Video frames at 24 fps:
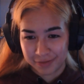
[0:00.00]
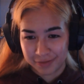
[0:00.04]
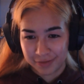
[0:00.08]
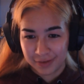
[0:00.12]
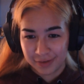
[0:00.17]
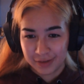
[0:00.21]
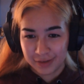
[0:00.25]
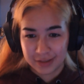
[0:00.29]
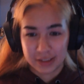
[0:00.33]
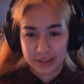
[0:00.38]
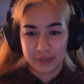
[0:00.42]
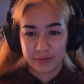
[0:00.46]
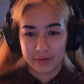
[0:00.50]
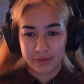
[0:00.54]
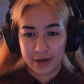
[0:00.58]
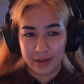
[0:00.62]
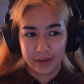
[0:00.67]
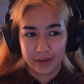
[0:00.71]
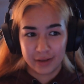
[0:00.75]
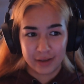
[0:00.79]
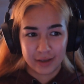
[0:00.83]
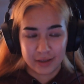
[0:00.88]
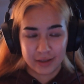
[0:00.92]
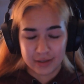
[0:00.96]
Selvala
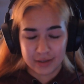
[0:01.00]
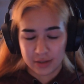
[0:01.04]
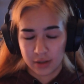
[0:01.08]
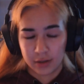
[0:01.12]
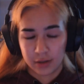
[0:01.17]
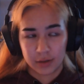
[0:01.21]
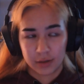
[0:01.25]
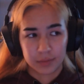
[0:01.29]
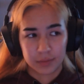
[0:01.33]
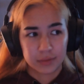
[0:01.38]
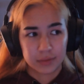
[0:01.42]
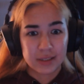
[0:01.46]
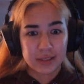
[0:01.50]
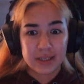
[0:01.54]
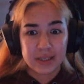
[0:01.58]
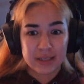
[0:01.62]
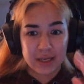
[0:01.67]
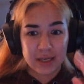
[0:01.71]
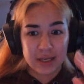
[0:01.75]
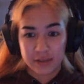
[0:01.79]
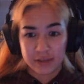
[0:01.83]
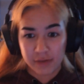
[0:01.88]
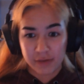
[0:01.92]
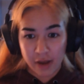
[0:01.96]
is or Sisay
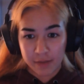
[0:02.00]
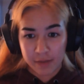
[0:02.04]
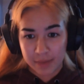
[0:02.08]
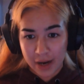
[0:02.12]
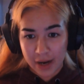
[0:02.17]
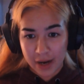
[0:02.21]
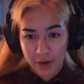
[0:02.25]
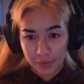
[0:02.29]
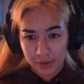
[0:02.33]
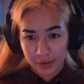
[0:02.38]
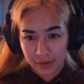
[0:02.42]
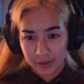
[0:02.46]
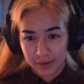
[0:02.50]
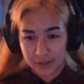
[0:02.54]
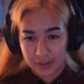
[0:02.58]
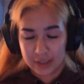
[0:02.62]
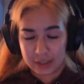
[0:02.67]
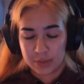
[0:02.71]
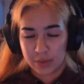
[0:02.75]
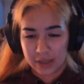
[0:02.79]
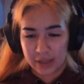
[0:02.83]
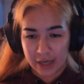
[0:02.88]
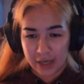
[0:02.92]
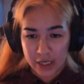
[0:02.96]
is five power is my
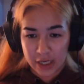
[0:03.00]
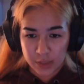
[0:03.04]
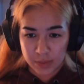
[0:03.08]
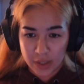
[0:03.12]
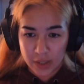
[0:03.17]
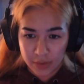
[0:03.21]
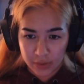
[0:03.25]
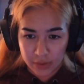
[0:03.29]
highest power.